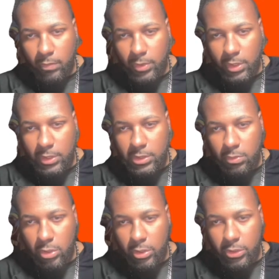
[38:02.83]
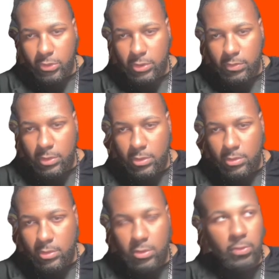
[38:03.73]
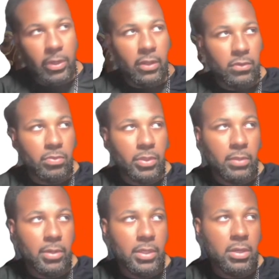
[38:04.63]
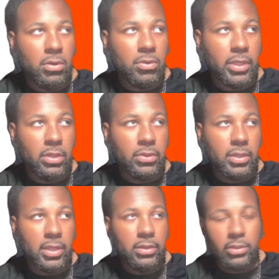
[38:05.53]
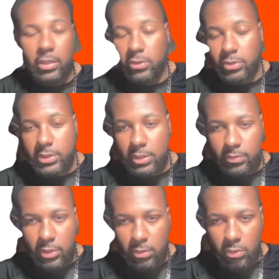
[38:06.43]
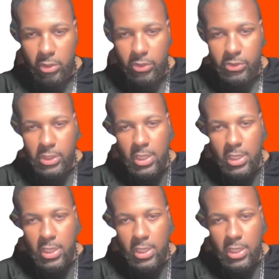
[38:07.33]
pick against the Broncos, but the way how they're playing right now, oh hell no, I don't know. No, he's not picking the Broncos.